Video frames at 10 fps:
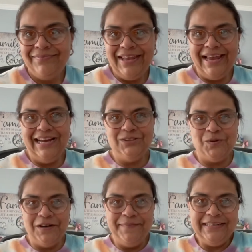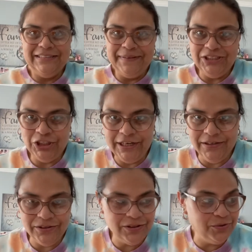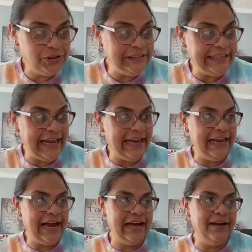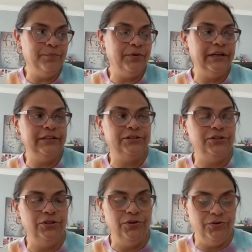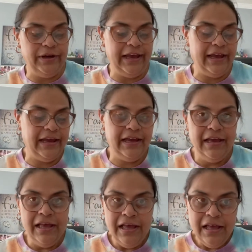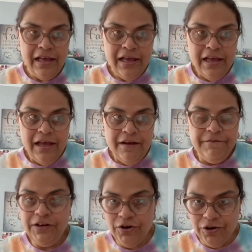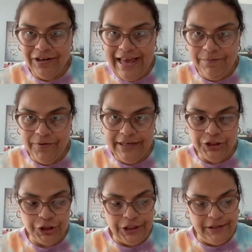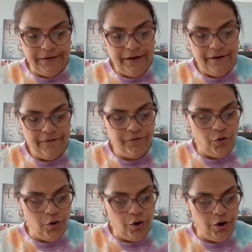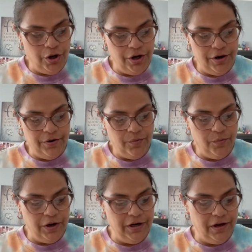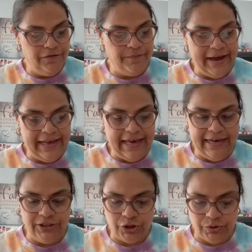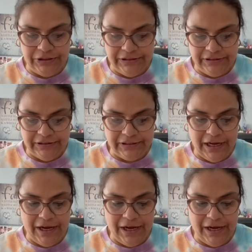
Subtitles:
Hey guys, welcome back to my channel. So today I am bringing to you a video collaboration for one of my entries.